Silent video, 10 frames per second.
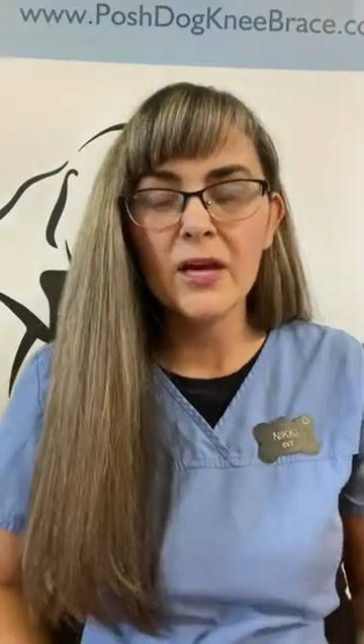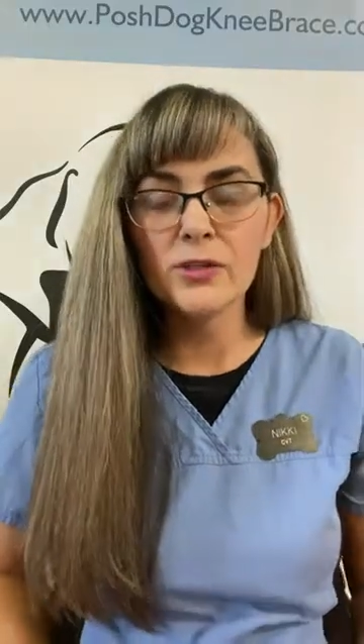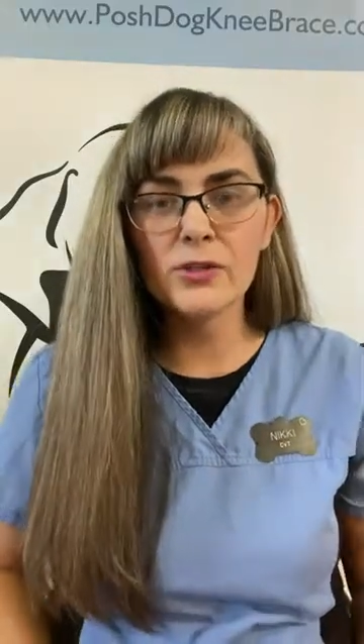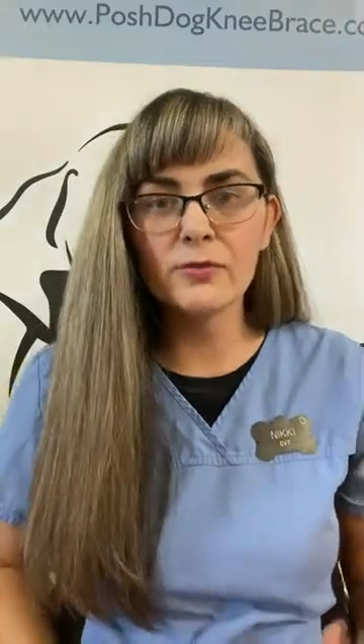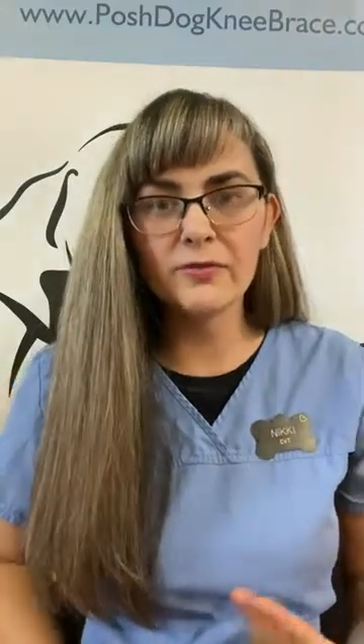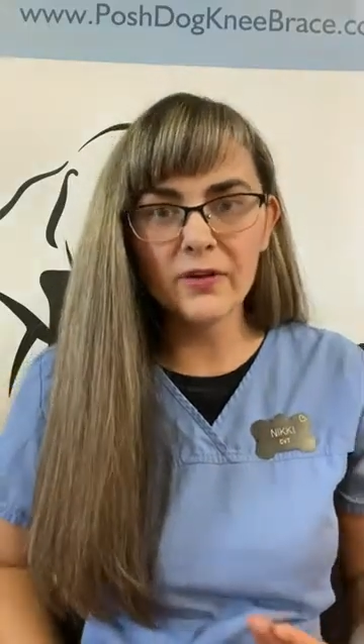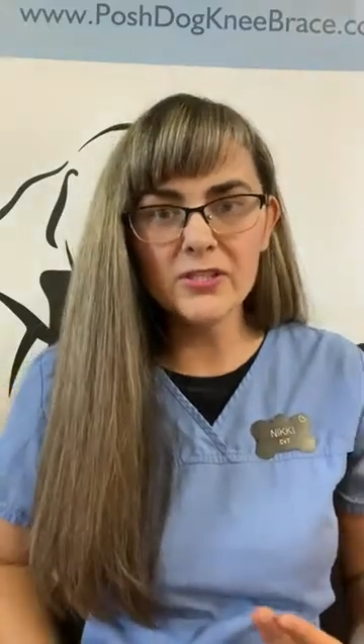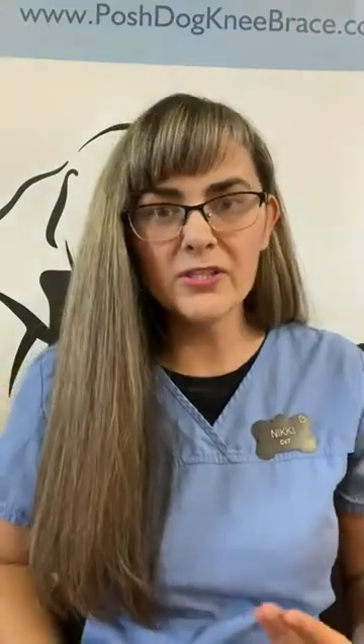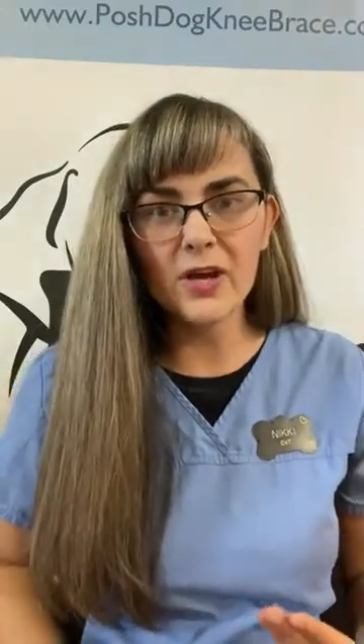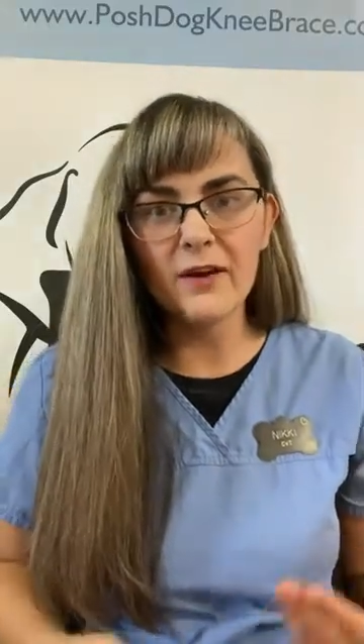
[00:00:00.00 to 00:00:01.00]
So
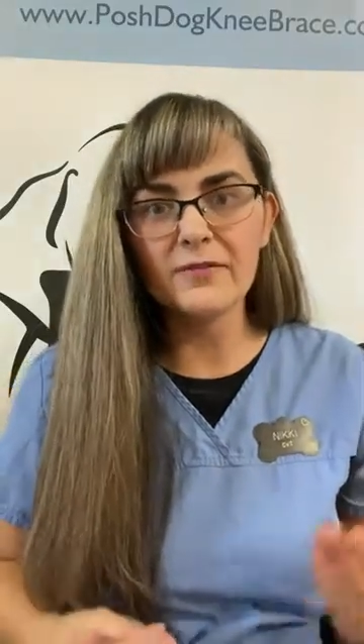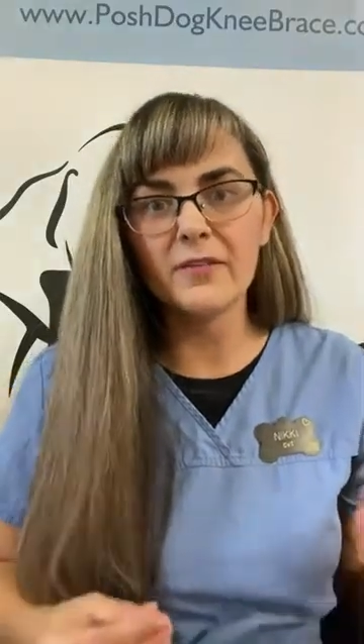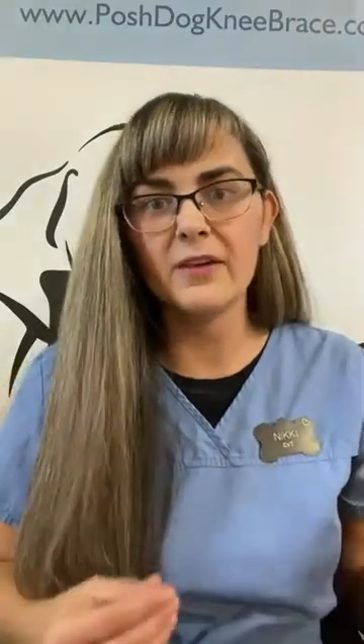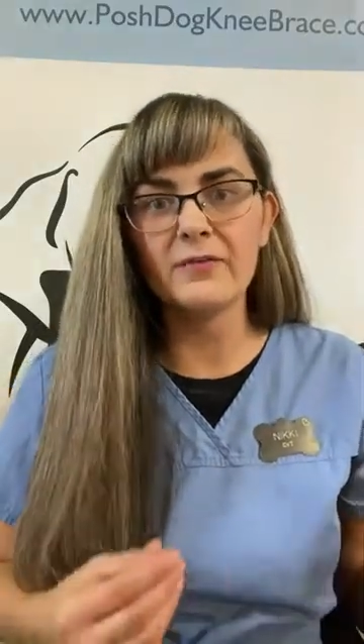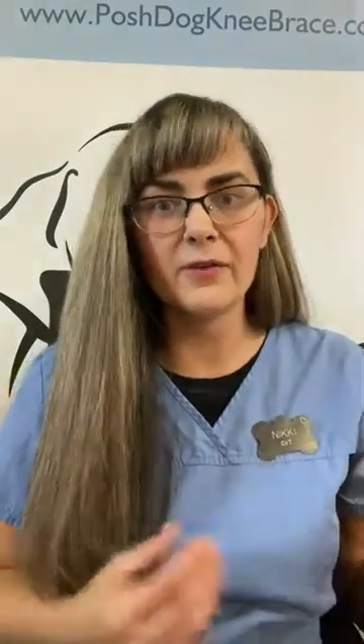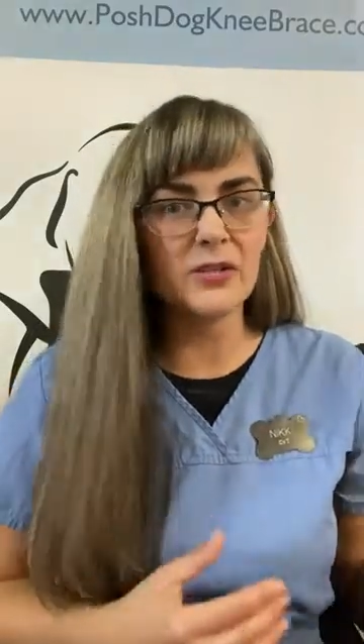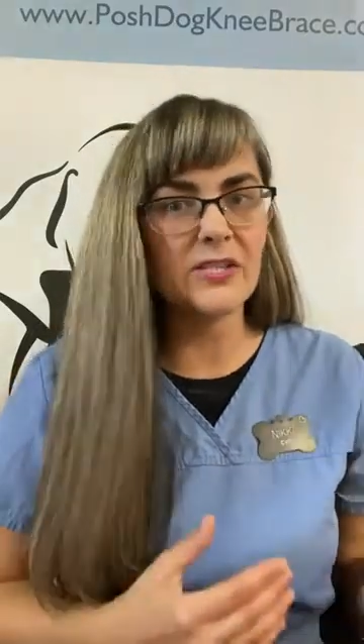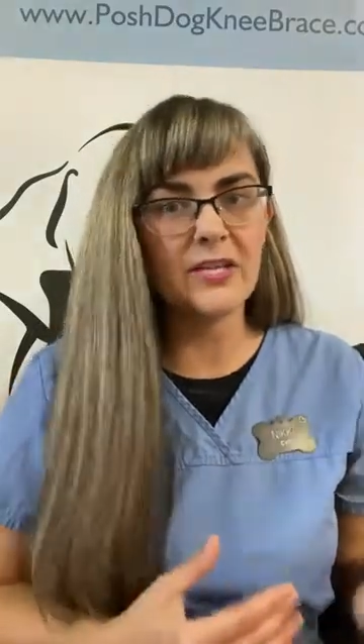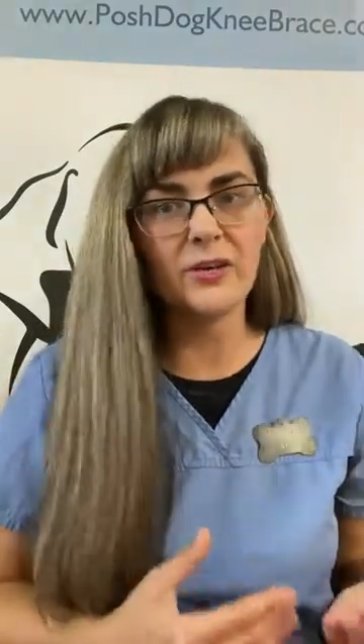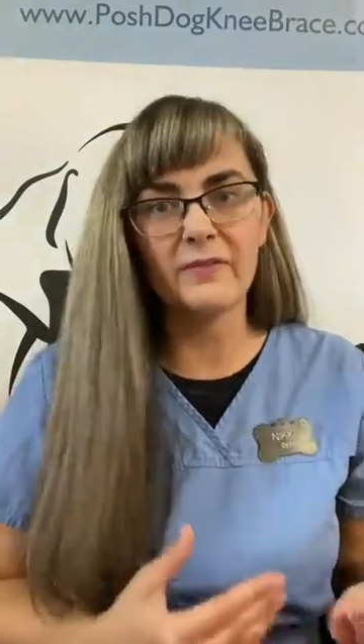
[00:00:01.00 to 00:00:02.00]
first off, the first
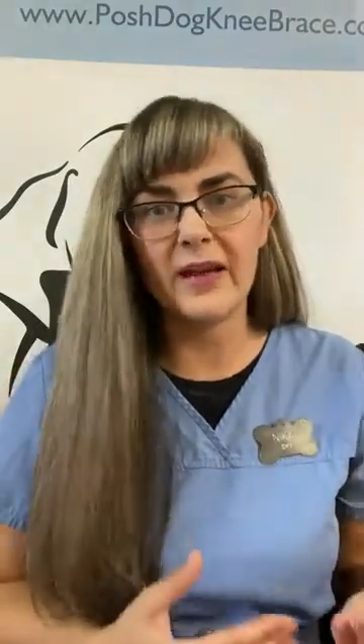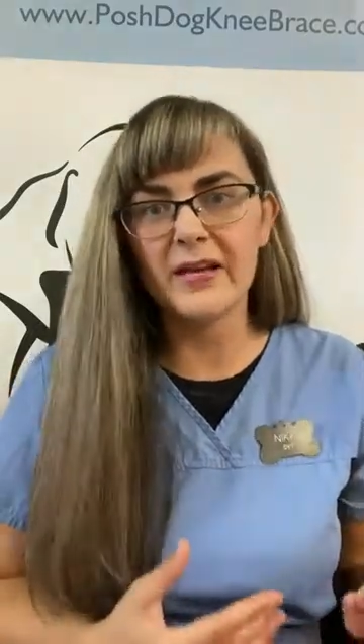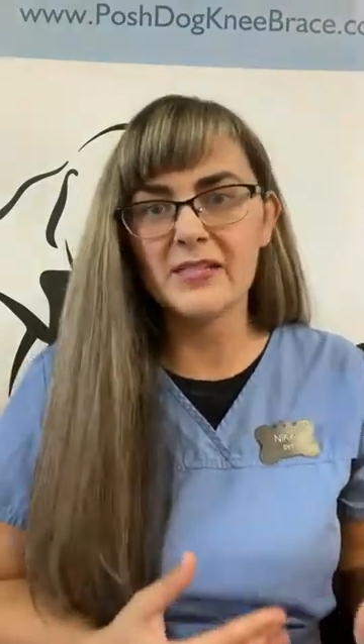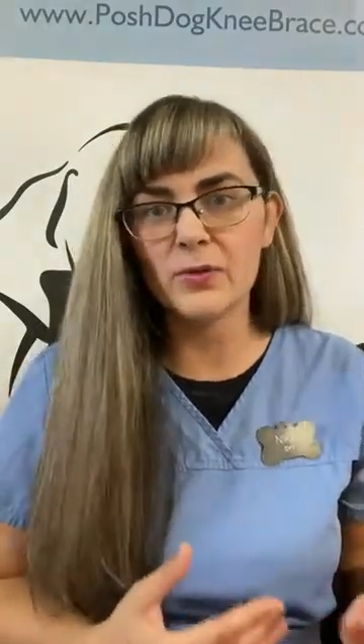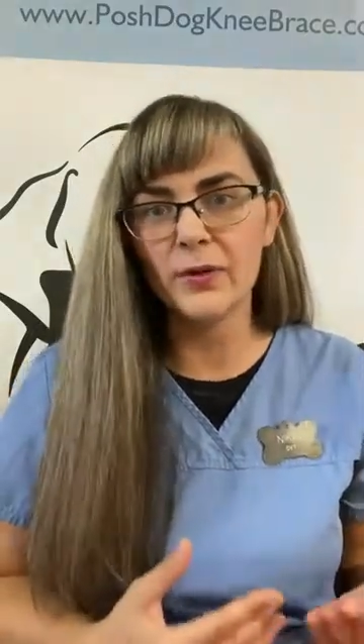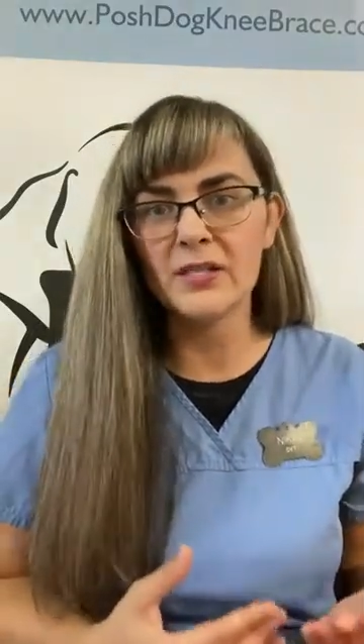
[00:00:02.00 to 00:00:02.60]
thing your vet is going